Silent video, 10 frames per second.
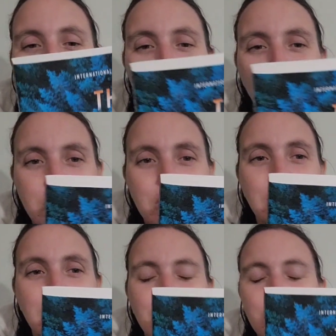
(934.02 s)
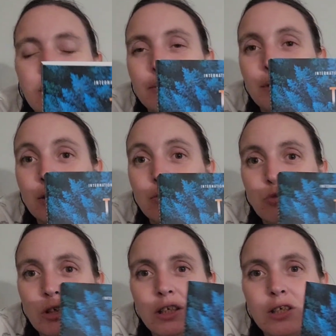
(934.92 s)
really think I'm gonna
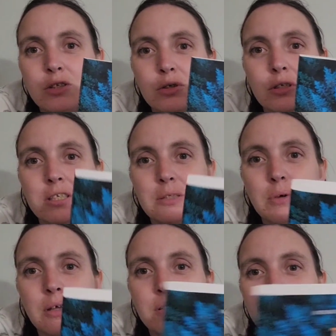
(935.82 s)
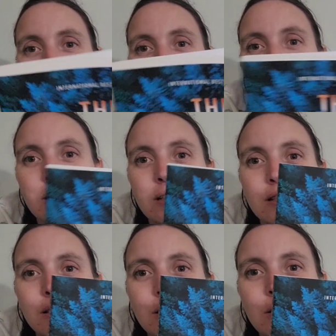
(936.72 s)
really enjoy this one, just because it
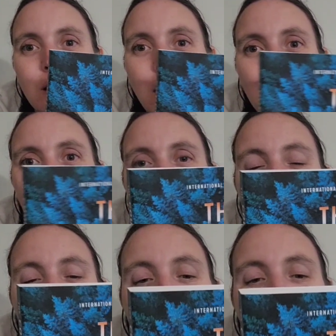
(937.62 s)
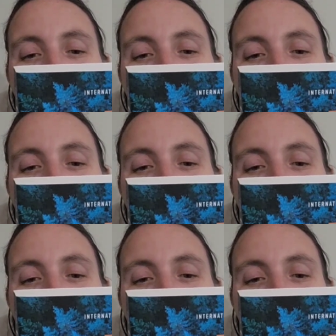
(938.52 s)
sounds so